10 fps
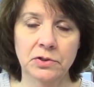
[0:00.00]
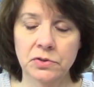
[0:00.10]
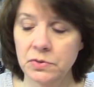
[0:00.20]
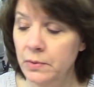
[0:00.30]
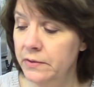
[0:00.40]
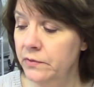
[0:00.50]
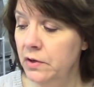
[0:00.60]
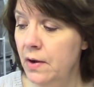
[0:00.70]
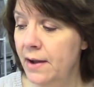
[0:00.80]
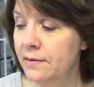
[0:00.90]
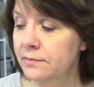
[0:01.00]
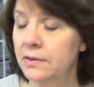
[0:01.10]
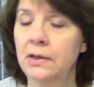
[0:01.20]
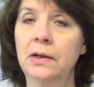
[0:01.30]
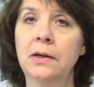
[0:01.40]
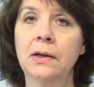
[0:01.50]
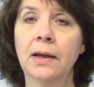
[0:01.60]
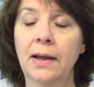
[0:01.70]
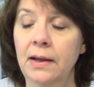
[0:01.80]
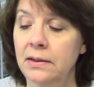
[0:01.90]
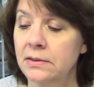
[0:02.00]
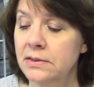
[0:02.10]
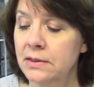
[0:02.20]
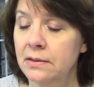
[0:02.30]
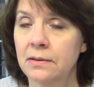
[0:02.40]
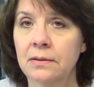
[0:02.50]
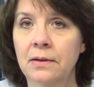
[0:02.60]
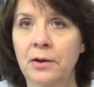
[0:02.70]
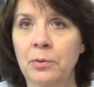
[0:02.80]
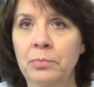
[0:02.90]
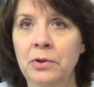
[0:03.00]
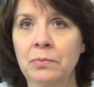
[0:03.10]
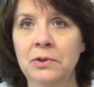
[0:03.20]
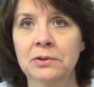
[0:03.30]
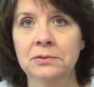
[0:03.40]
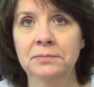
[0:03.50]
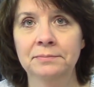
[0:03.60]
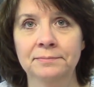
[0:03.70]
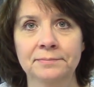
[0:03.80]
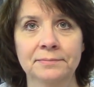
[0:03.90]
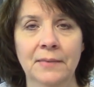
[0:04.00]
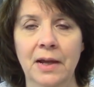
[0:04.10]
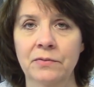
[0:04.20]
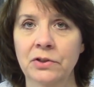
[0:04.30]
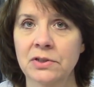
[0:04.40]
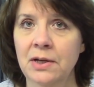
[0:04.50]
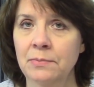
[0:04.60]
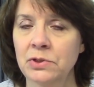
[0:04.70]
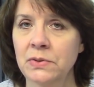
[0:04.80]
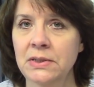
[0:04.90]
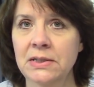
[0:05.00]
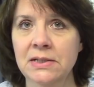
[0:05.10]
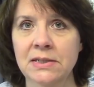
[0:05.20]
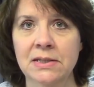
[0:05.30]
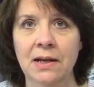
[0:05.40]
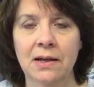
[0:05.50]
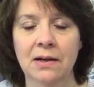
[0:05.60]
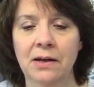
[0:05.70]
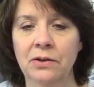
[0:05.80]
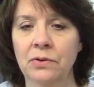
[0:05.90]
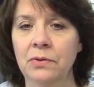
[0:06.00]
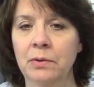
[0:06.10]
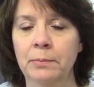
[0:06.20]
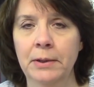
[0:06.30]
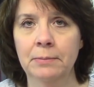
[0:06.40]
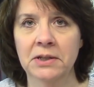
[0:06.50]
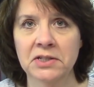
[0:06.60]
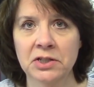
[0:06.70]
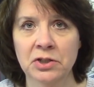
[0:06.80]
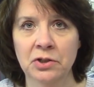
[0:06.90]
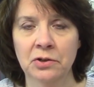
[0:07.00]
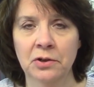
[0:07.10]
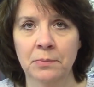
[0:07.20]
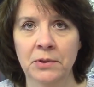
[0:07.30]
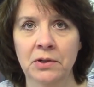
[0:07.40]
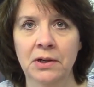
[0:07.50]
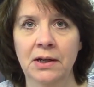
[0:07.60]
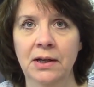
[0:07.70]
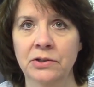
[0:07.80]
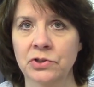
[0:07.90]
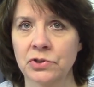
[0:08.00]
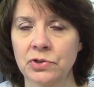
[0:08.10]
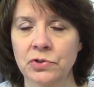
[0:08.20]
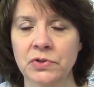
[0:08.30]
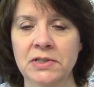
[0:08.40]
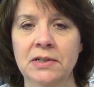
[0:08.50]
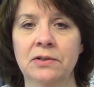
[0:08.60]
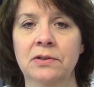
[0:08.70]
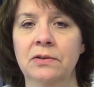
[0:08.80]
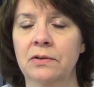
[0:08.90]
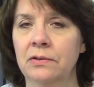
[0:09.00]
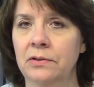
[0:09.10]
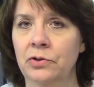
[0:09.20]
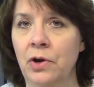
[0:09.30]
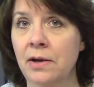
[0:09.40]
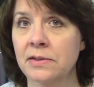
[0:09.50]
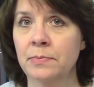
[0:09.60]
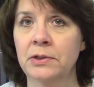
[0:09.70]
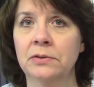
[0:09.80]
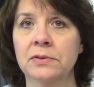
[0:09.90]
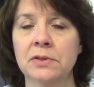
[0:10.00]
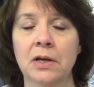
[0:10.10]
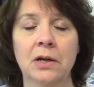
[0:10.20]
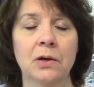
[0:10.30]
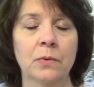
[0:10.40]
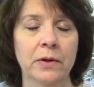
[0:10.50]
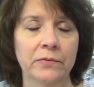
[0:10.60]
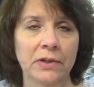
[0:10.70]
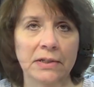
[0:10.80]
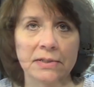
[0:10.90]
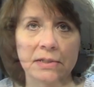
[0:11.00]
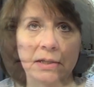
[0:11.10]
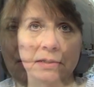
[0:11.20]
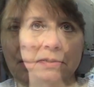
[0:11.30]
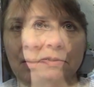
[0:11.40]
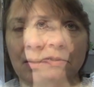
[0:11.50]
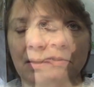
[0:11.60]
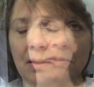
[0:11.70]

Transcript: Use whatever you have, and uh, I hope you will have a good time doing this and I know it'll be a blessing to your community and your surgery center and your hospitals, whoever needs these.